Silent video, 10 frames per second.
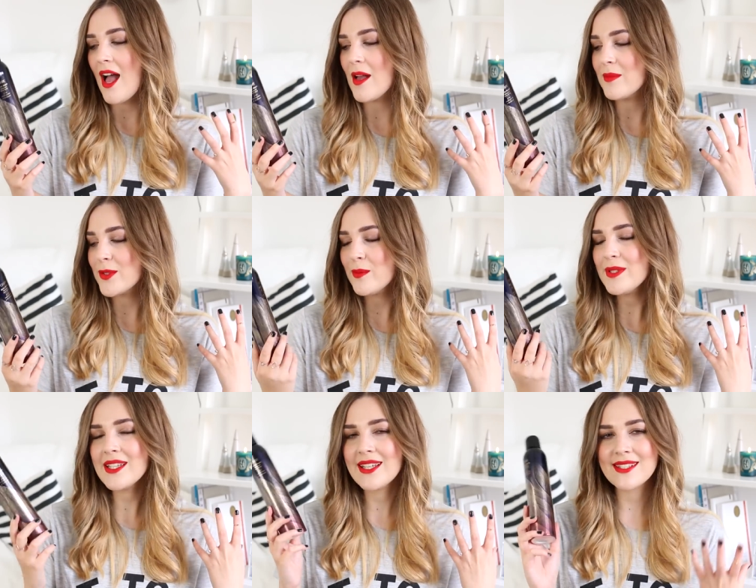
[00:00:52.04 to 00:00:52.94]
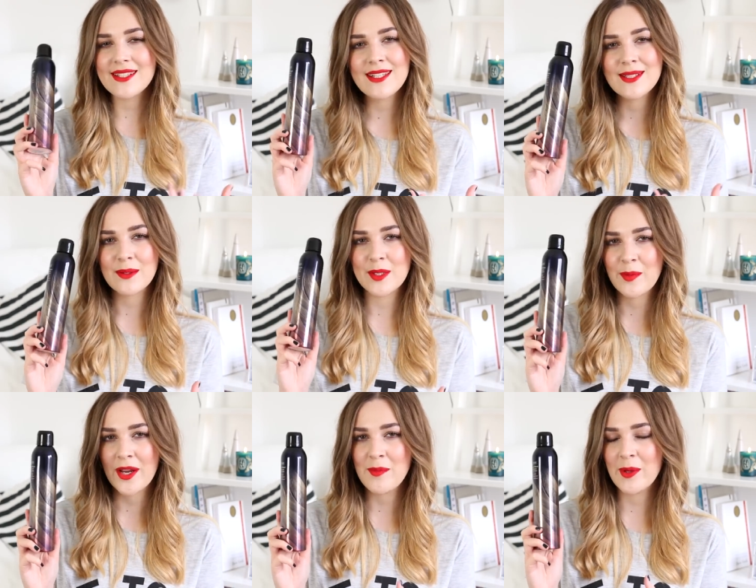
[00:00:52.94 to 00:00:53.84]
It's almost like a sea salt
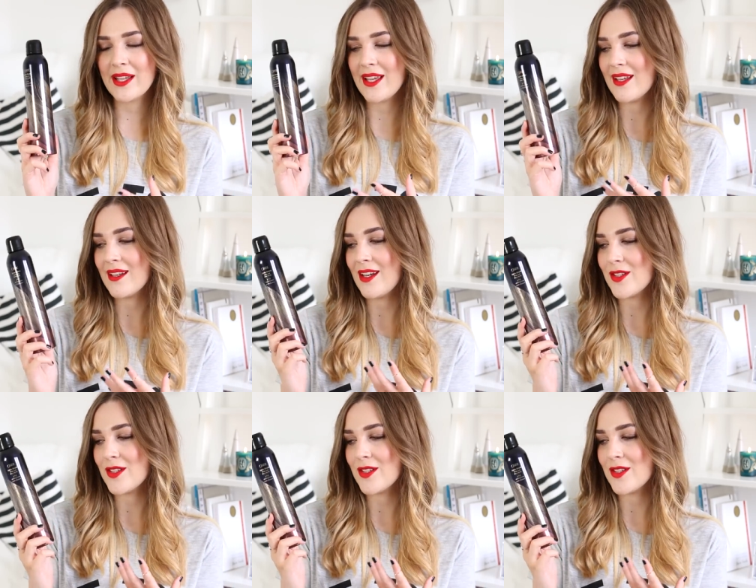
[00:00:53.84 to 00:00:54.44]
spray, but in